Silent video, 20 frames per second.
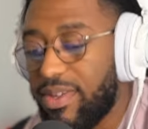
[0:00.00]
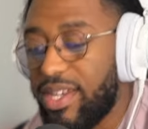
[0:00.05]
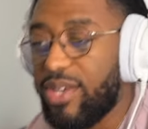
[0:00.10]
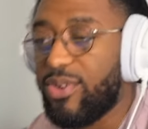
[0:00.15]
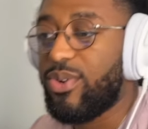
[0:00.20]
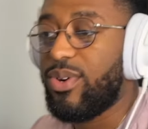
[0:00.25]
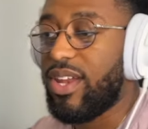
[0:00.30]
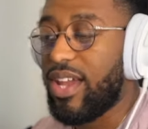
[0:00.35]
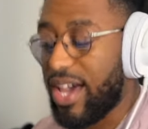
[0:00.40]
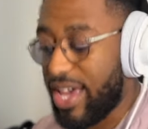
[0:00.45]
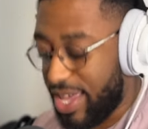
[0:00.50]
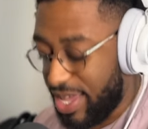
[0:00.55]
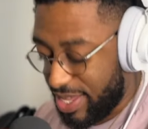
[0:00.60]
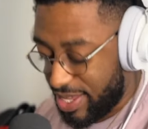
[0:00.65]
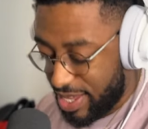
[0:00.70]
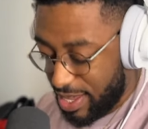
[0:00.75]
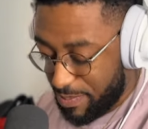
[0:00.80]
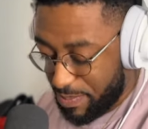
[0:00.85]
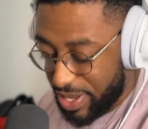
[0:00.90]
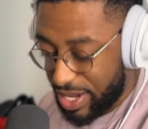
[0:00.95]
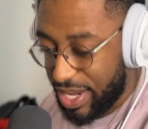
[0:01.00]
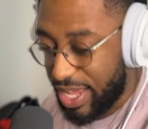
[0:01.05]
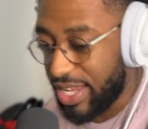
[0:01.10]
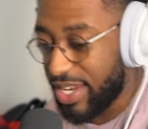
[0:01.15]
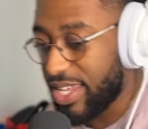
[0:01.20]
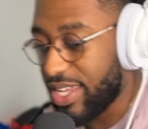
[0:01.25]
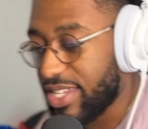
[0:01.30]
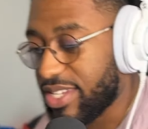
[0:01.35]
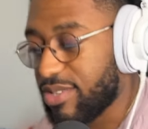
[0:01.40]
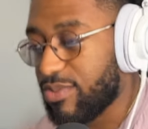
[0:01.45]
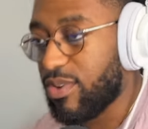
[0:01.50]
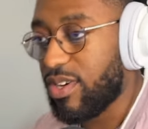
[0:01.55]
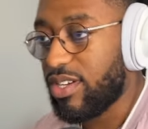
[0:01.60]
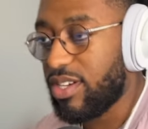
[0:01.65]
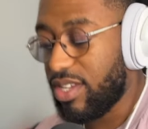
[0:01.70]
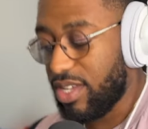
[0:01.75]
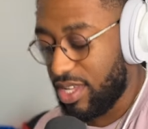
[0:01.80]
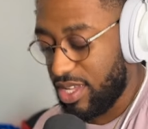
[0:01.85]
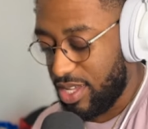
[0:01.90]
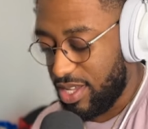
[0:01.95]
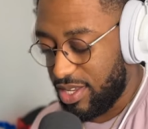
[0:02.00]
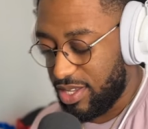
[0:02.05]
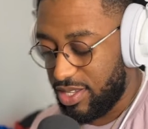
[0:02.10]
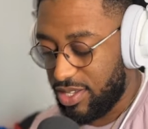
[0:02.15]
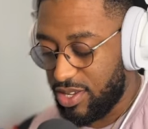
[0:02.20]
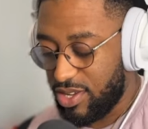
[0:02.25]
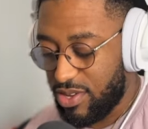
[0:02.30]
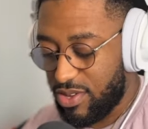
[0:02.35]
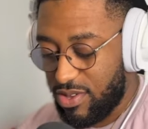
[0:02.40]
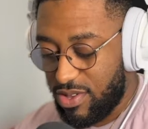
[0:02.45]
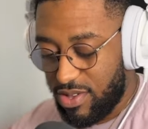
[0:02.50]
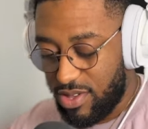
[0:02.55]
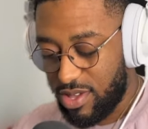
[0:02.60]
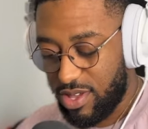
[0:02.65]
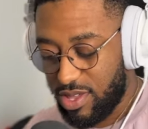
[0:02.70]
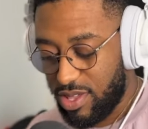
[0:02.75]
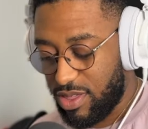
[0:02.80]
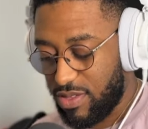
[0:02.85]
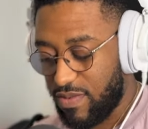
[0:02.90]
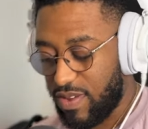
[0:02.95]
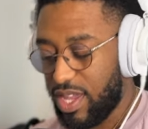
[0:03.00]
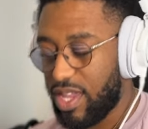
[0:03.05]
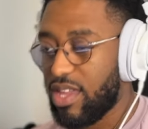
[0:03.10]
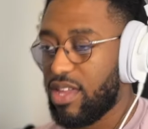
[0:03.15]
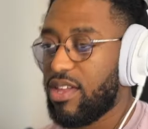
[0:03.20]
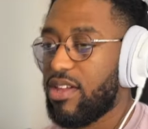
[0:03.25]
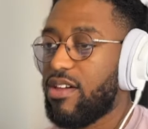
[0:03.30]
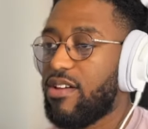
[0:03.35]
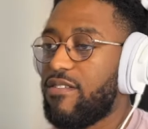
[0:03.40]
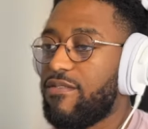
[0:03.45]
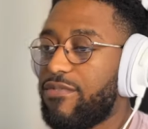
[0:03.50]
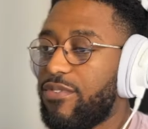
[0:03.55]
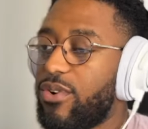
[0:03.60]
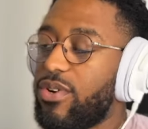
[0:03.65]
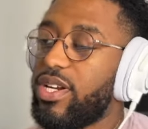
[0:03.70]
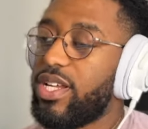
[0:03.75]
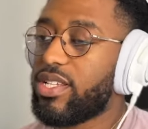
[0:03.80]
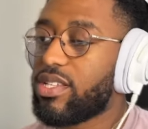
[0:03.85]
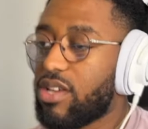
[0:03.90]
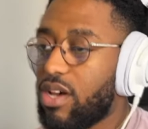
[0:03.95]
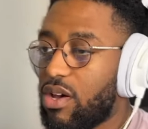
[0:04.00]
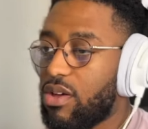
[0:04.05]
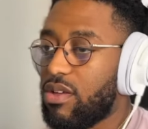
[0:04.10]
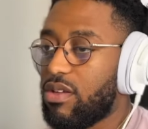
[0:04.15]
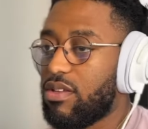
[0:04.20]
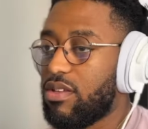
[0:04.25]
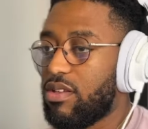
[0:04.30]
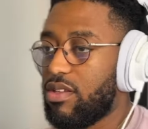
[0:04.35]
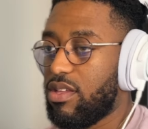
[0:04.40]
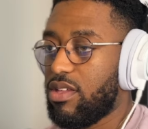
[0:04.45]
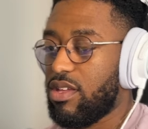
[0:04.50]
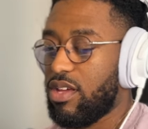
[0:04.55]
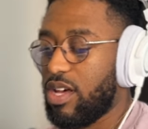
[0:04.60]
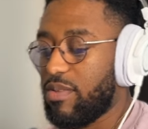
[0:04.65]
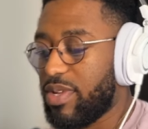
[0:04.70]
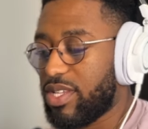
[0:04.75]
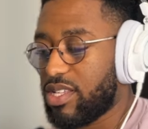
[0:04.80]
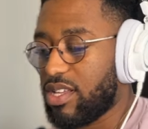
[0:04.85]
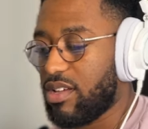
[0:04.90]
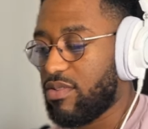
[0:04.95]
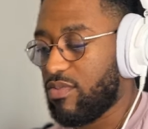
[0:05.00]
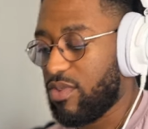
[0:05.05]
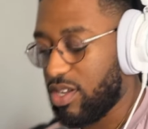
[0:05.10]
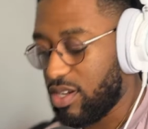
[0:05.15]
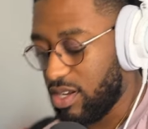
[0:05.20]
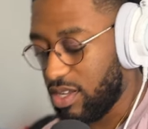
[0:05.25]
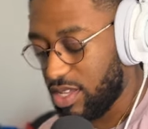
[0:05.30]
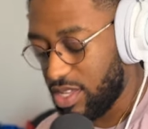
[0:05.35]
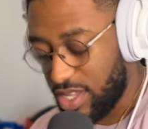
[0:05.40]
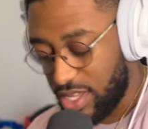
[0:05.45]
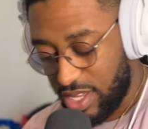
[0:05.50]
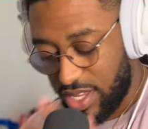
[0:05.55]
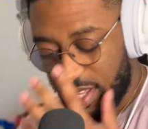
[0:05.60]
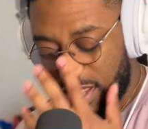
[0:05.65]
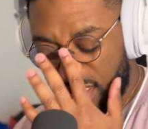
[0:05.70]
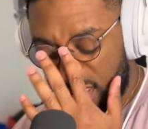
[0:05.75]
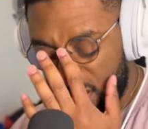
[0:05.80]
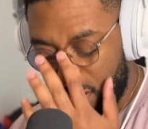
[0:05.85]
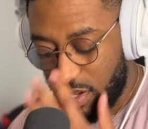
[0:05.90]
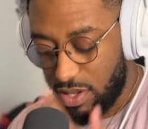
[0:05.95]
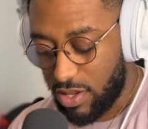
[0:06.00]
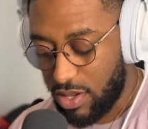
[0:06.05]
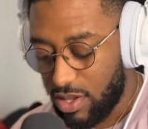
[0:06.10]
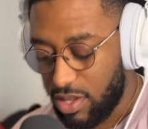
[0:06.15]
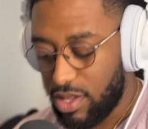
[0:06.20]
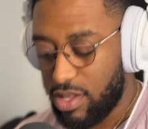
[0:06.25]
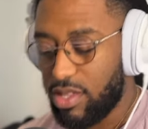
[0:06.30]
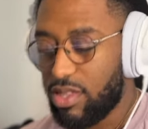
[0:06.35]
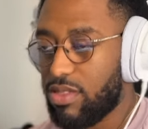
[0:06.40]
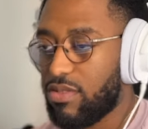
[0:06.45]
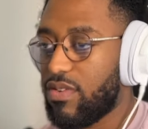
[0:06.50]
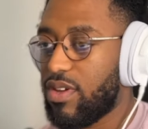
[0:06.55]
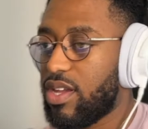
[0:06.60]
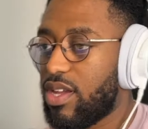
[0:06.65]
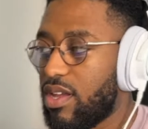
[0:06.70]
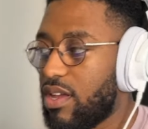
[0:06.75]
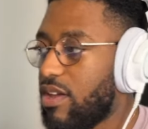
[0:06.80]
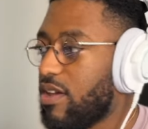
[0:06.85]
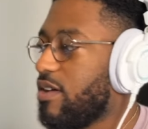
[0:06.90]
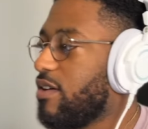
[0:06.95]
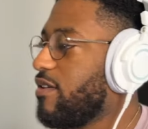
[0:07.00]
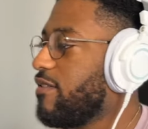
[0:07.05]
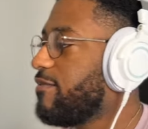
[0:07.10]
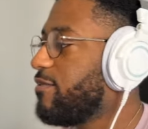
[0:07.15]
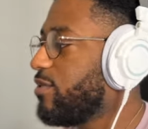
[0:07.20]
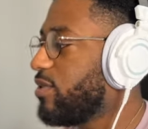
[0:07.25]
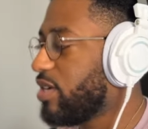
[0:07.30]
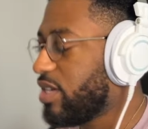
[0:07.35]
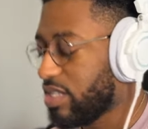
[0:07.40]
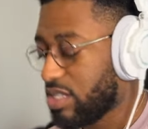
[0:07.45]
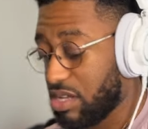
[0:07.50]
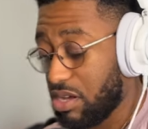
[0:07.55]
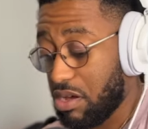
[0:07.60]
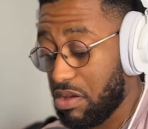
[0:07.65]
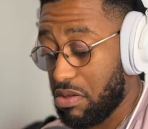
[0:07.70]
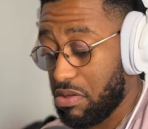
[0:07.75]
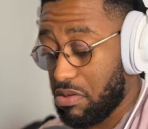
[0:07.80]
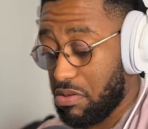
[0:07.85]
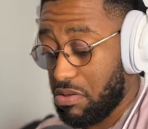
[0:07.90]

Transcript: little light, a bit like this. 1, 2, 3, 4. Let's go. I messed up. 1, 2, 3, 4. Let's go.